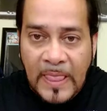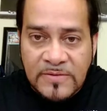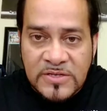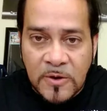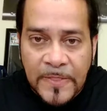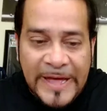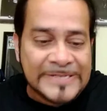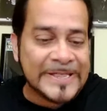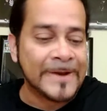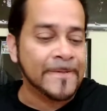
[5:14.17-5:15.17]
So
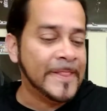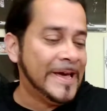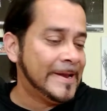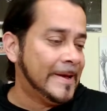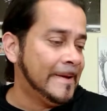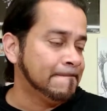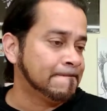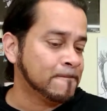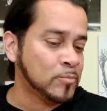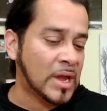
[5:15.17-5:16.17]
that's not on that.
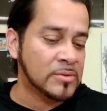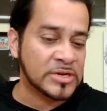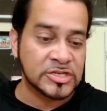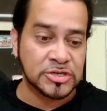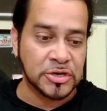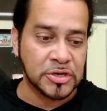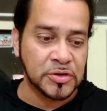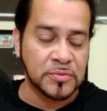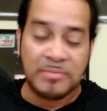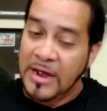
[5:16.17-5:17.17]
Um, I want to show
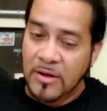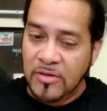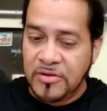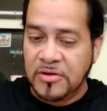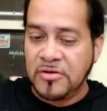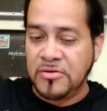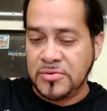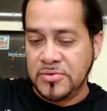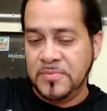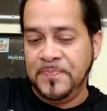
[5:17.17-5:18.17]
you my other
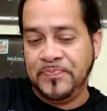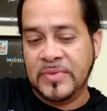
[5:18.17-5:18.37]
crew.